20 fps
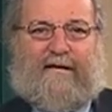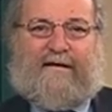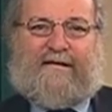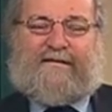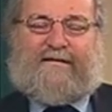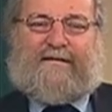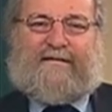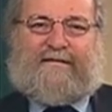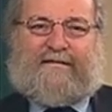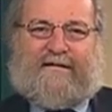
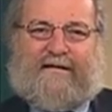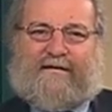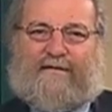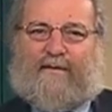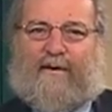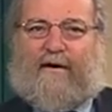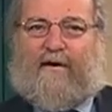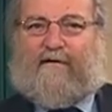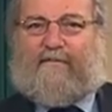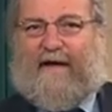Since
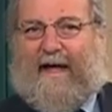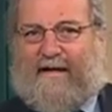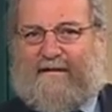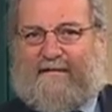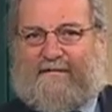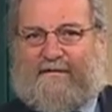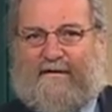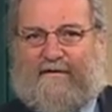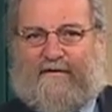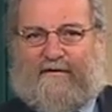C12 and
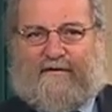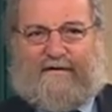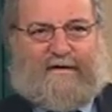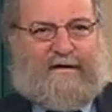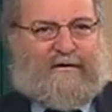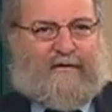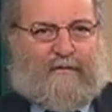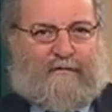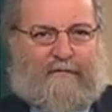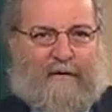
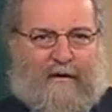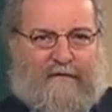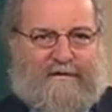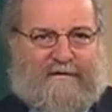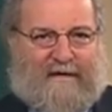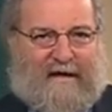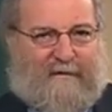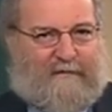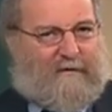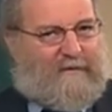C13 are both
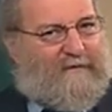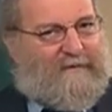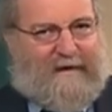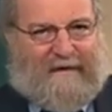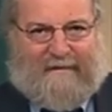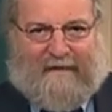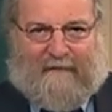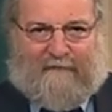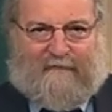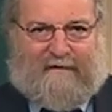stable, they
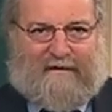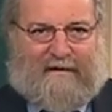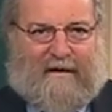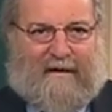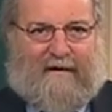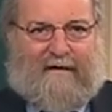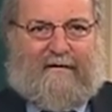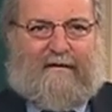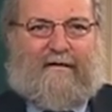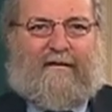never
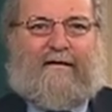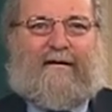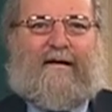decay,